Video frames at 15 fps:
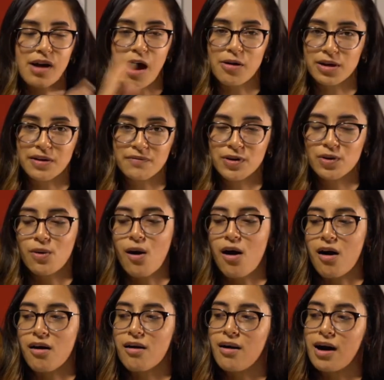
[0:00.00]
I'll give you
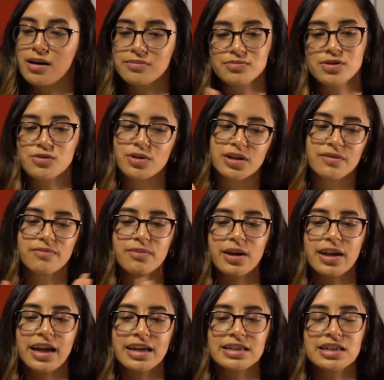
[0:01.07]
all sort of
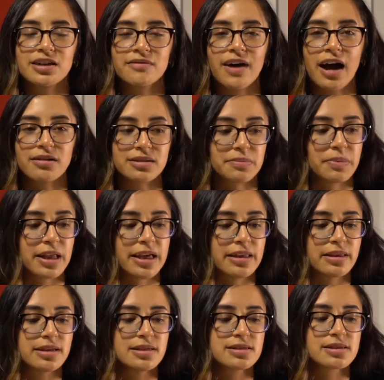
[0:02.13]
an idea of how to play
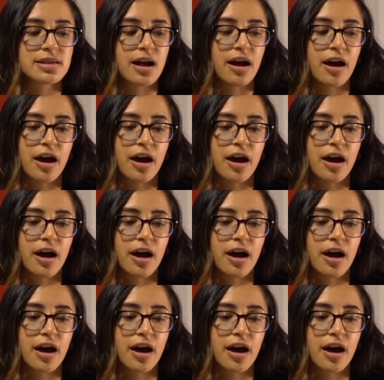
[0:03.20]
this.